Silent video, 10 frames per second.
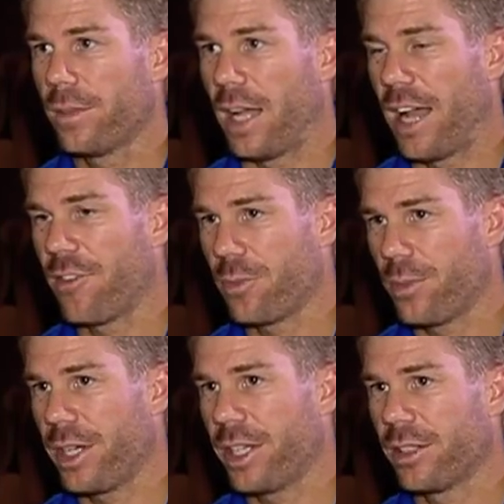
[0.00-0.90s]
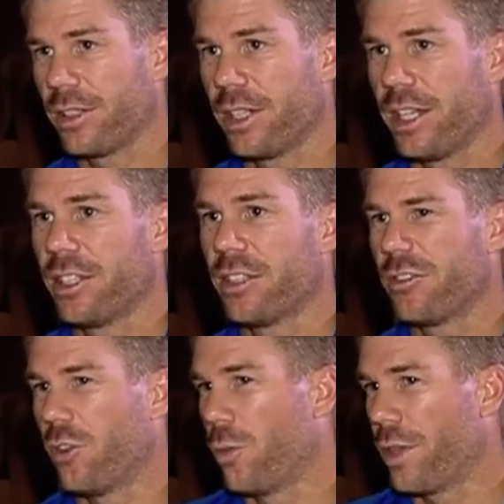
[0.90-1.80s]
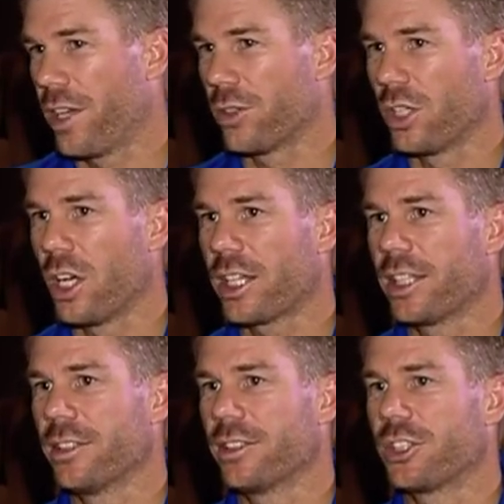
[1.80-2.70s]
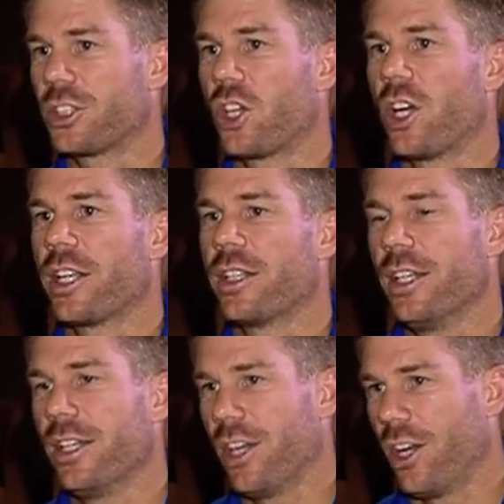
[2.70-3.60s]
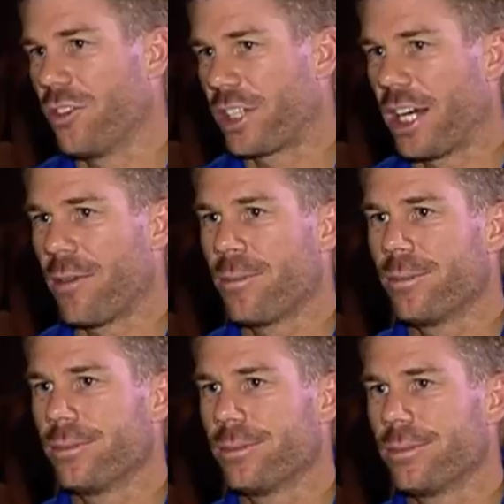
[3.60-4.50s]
they haven't been in the form that they would like, and to try and overcome